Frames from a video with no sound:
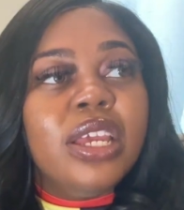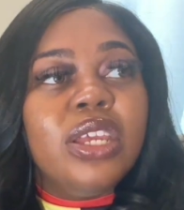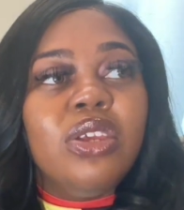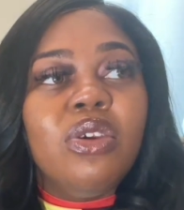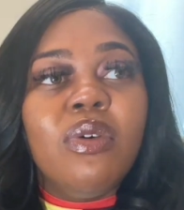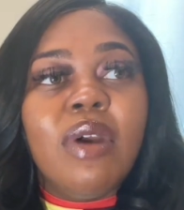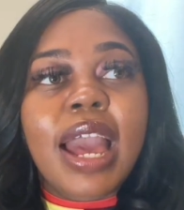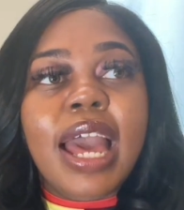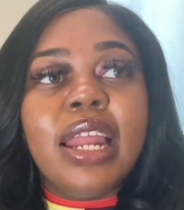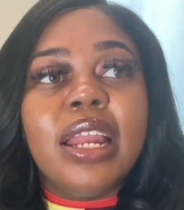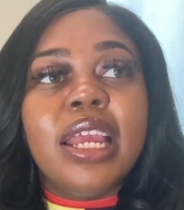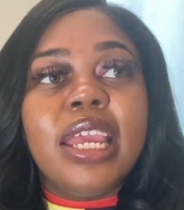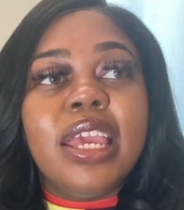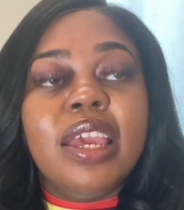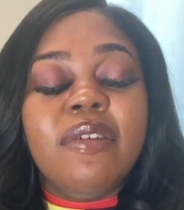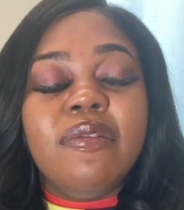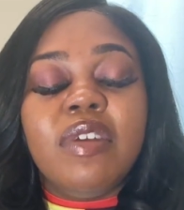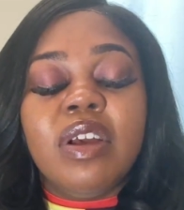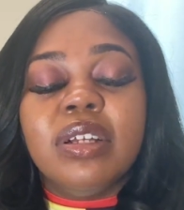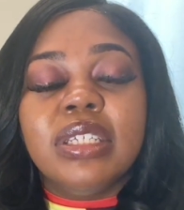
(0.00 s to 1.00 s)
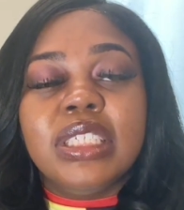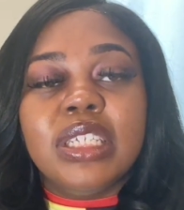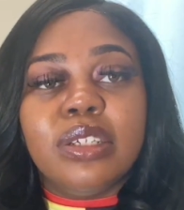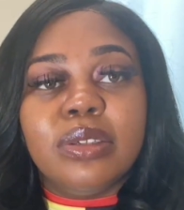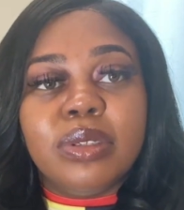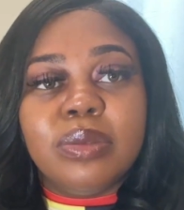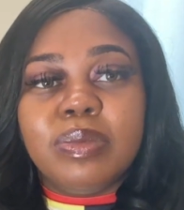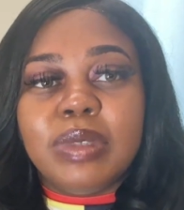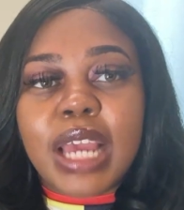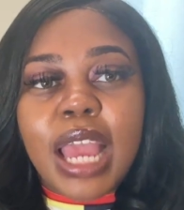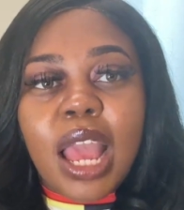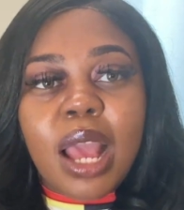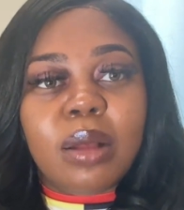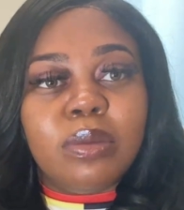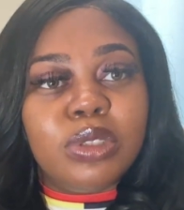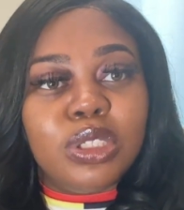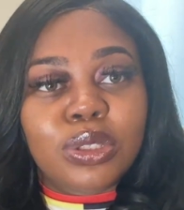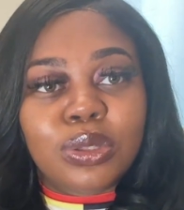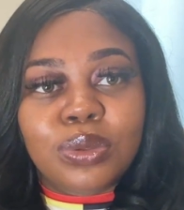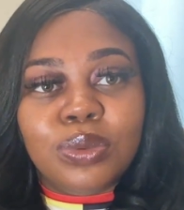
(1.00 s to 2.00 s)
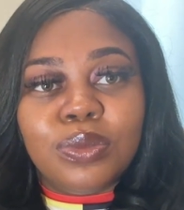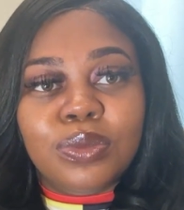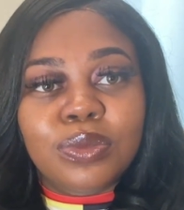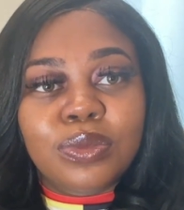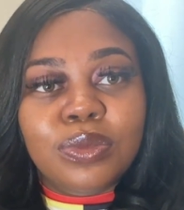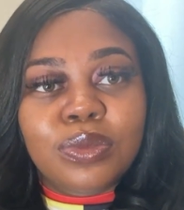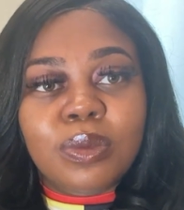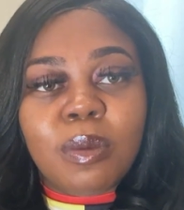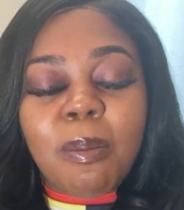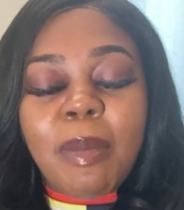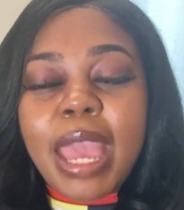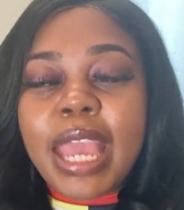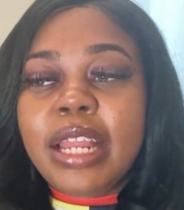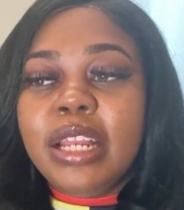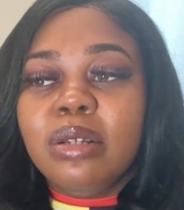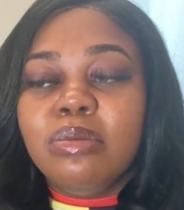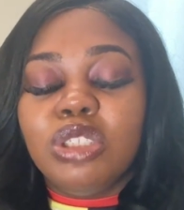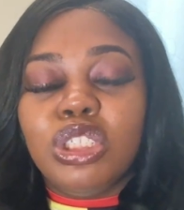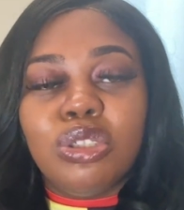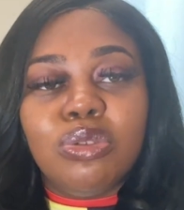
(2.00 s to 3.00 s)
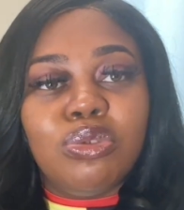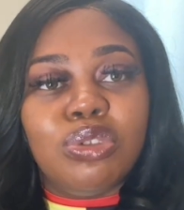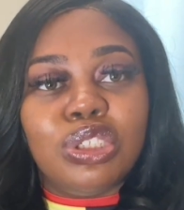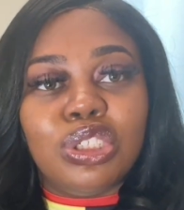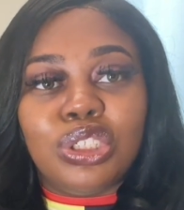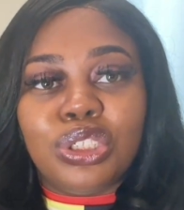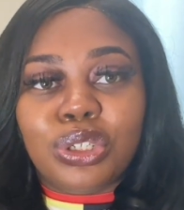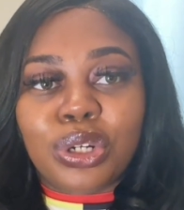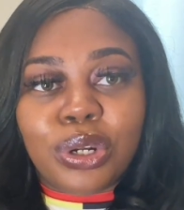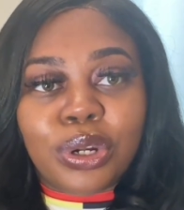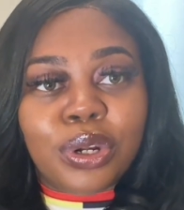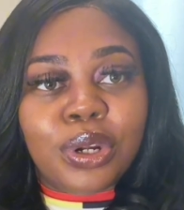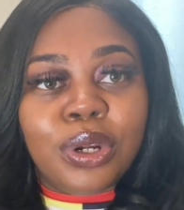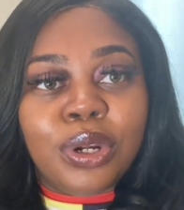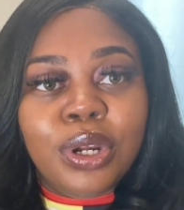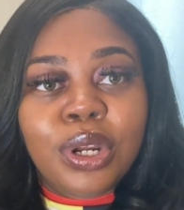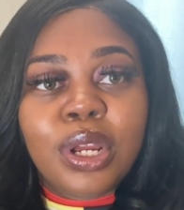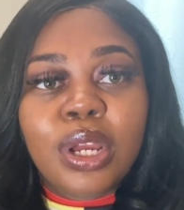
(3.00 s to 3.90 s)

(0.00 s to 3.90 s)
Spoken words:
you got to give yourself some time to make them children stir.